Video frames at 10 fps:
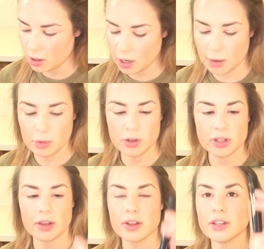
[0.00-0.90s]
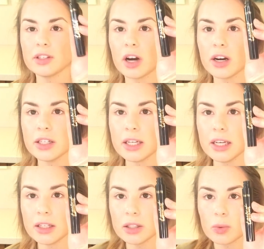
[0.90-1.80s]
And I'm using this
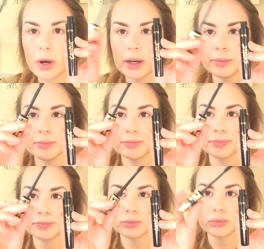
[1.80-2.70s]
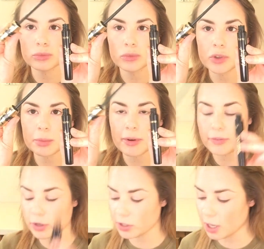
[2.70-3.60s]
Tartiste one. It's my
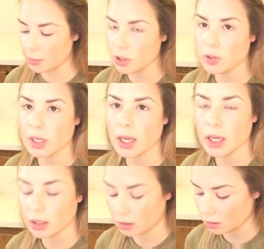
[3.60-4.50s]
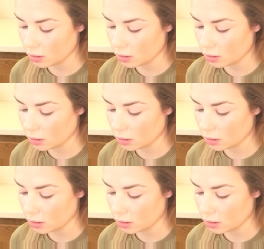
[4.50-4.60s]
first time using it.